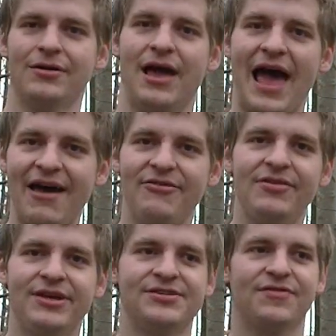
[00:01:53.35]

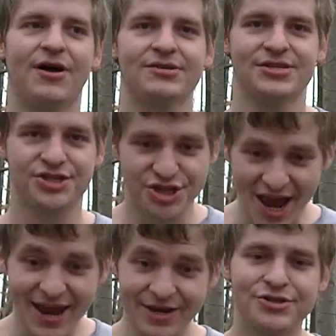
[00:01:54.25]
Having these flaws has
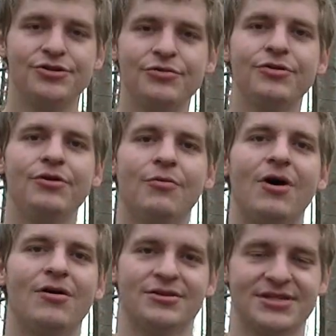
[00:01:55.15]
changed who you
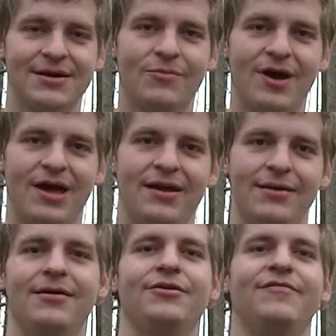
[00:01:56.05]
are in some way.
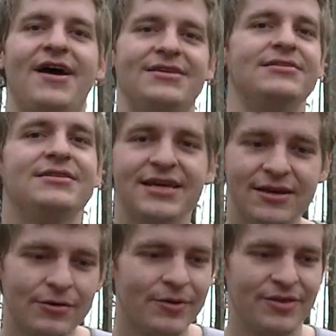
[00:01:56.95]
You've had to
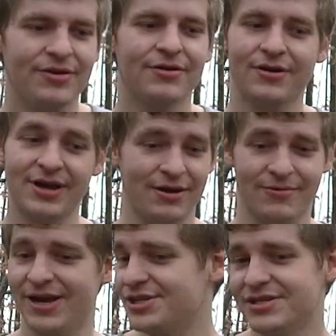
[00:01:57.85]
deal with your, again,
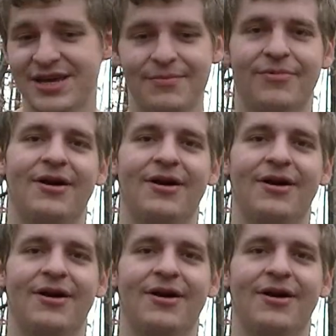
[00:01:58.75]
raging temper.